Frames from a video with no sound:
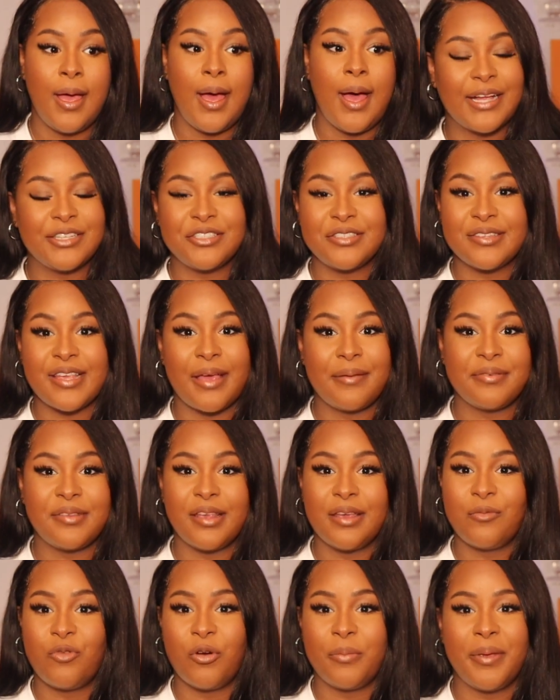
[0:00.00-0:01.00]
I just kept
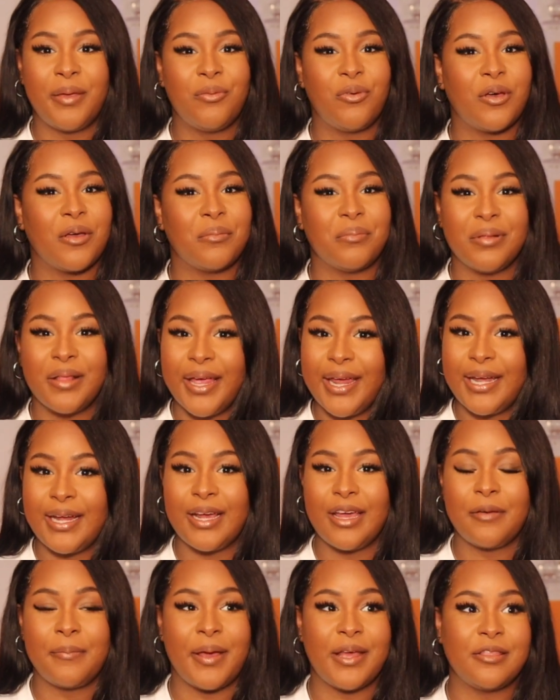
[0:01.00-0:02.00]
seeing more people
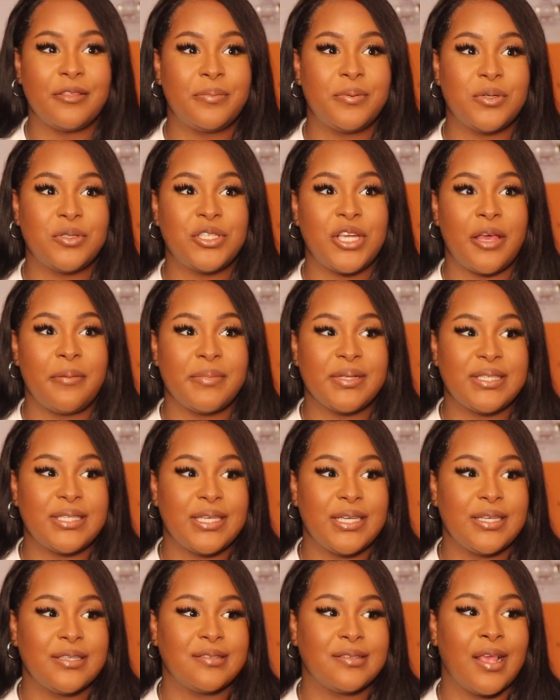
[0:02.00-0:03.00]
complaining about the Pochette
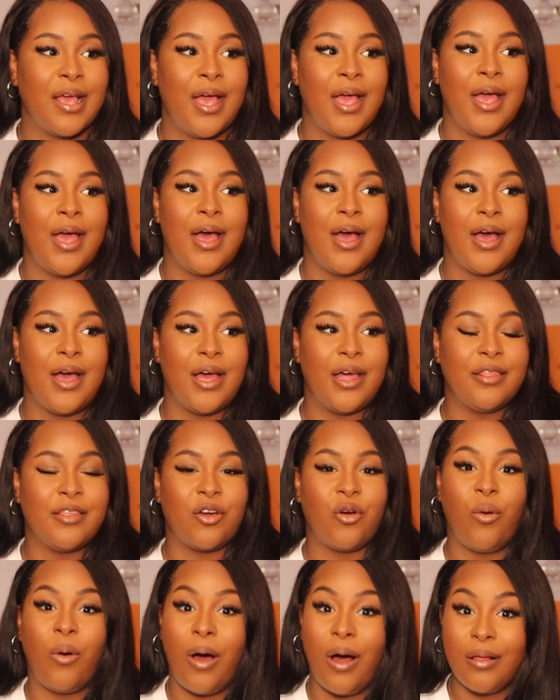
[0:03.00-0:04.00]
Metis, the
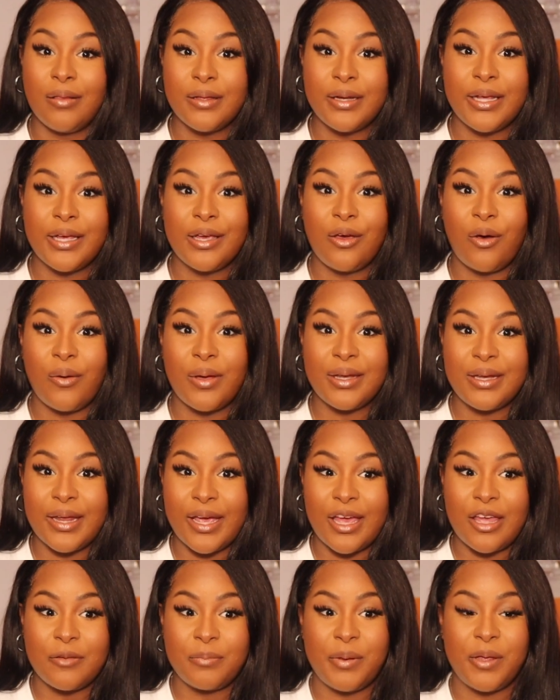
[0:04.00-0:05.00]
quality going
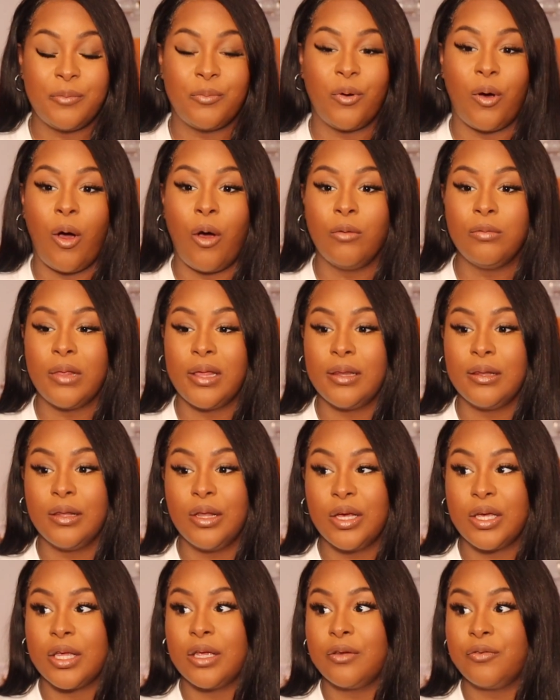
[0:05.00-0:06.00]
down, people only
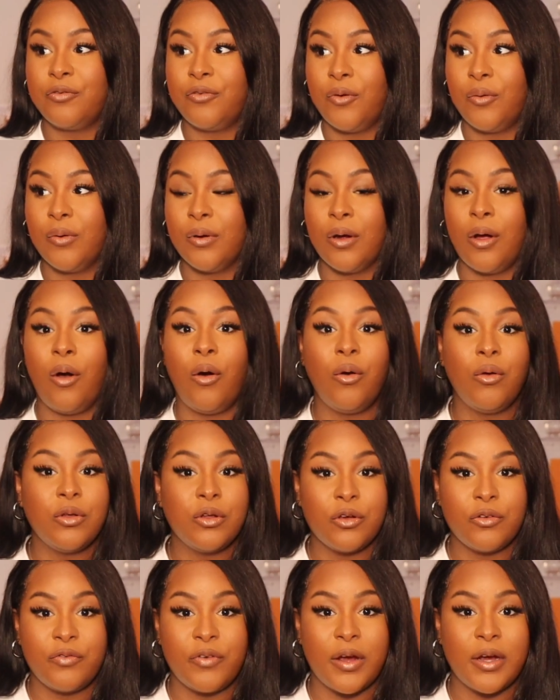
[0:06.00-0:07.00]
looking for
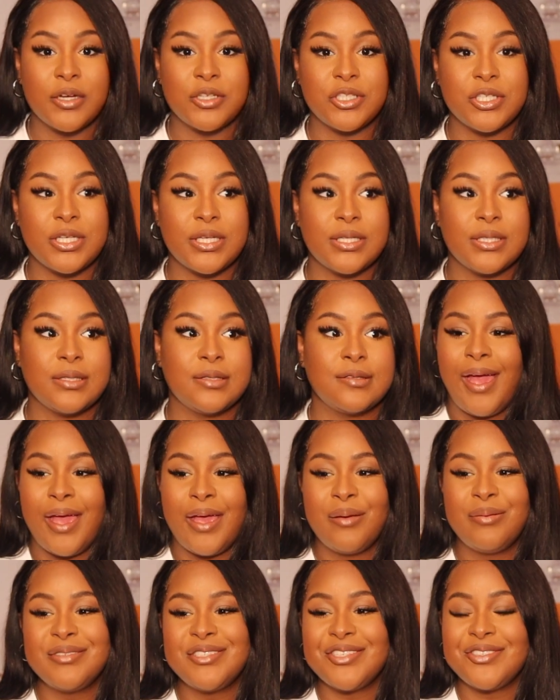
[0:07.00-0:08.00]
older versions.
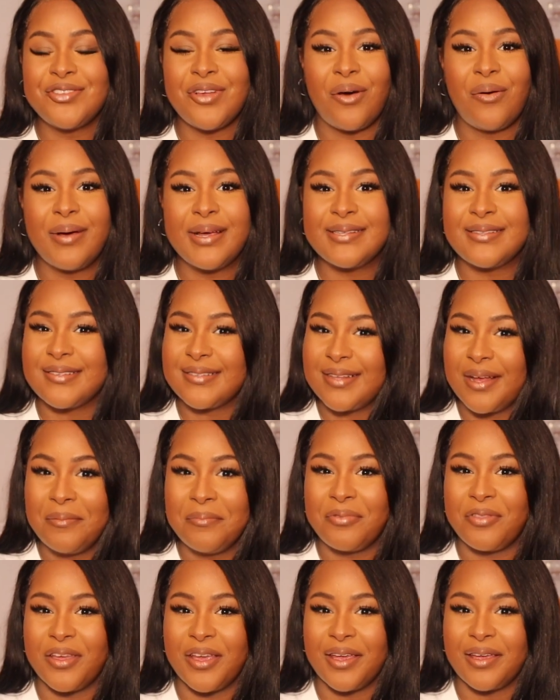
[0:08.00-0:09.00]
It was just always
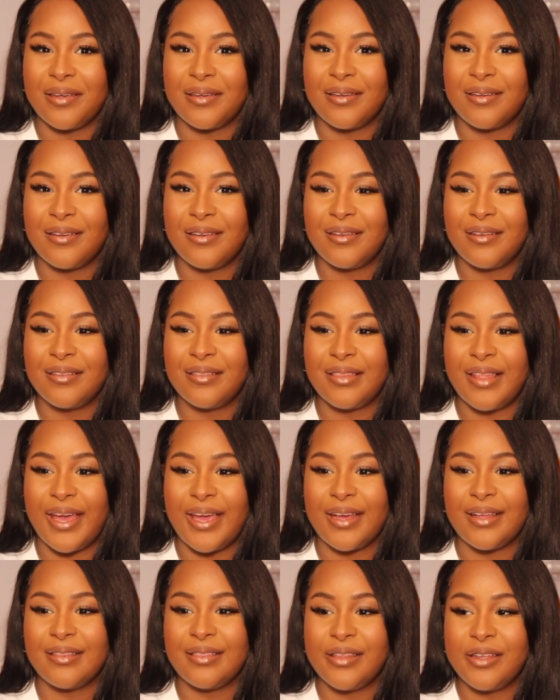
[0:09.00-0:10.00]
something,
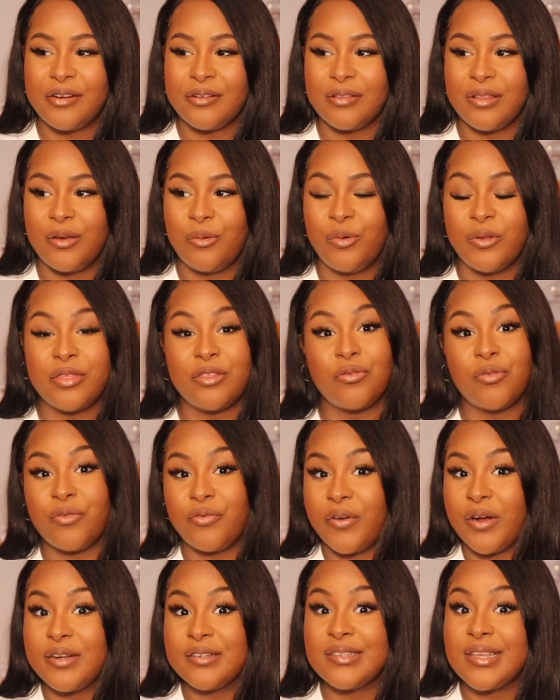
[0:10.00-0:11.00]
like literally with the
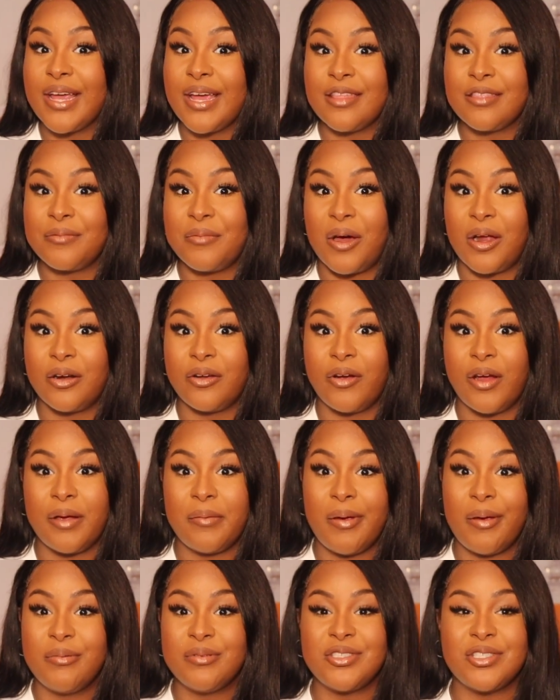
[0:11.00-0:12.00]
reverse and the
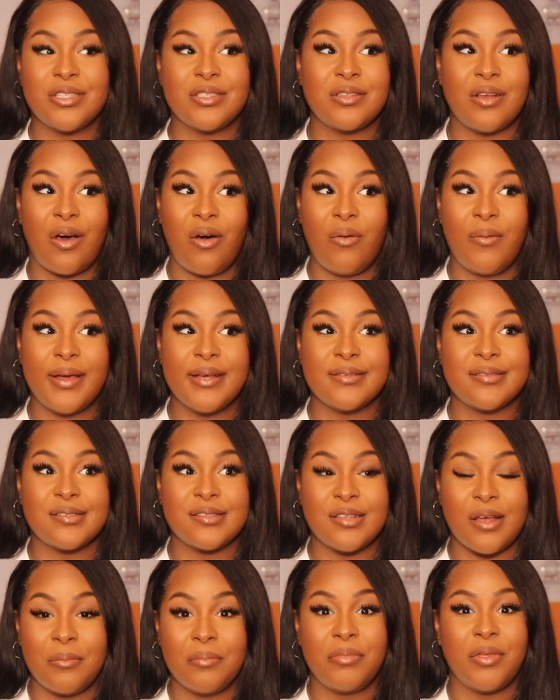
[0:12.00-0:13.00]
monogram, it was just always
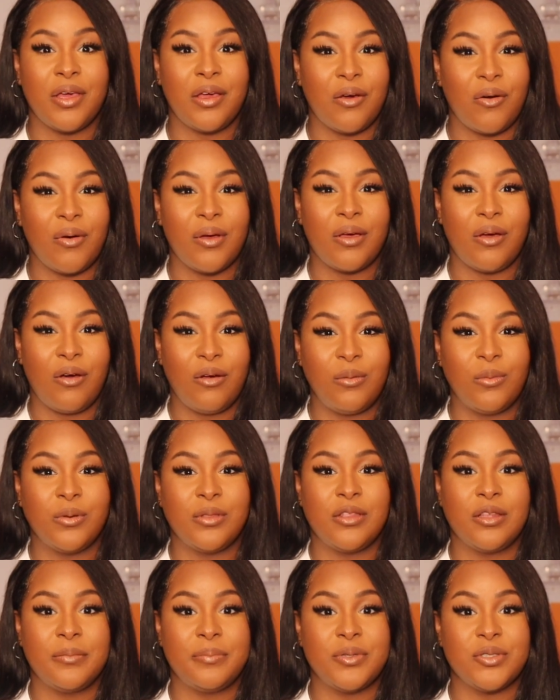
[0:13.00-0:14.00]
something going on
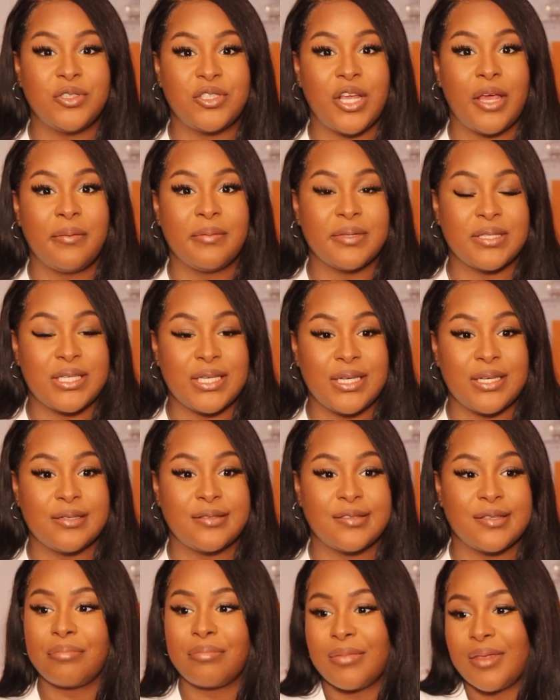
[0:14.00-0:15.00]
with the Pochette
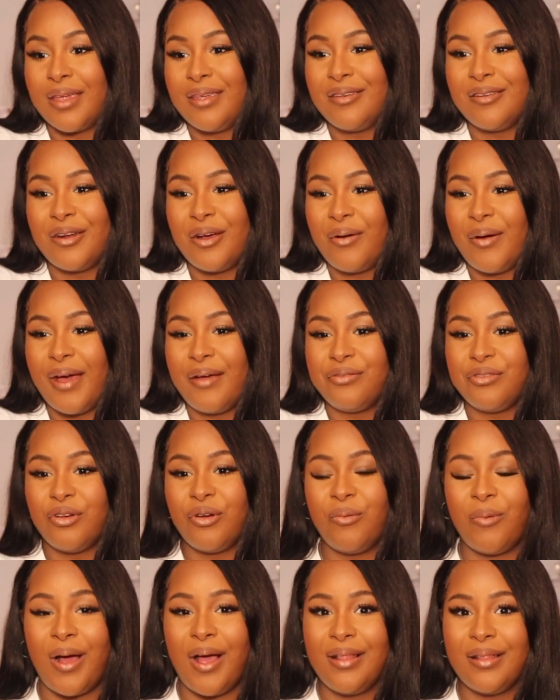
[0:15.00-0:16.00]
Metis. You know, after
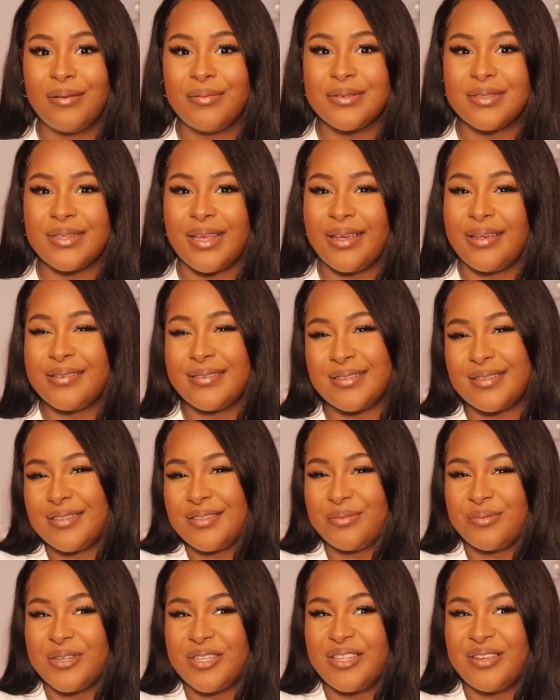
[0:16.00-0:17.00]
a while I was like, is
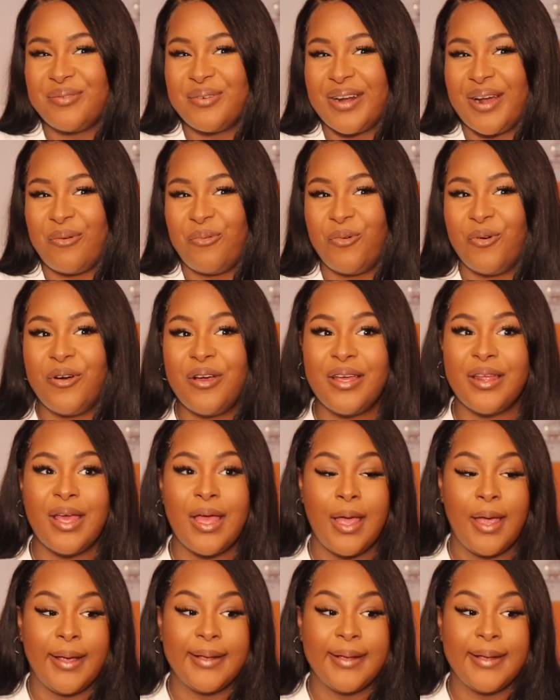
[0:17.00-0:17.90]
this really what I want?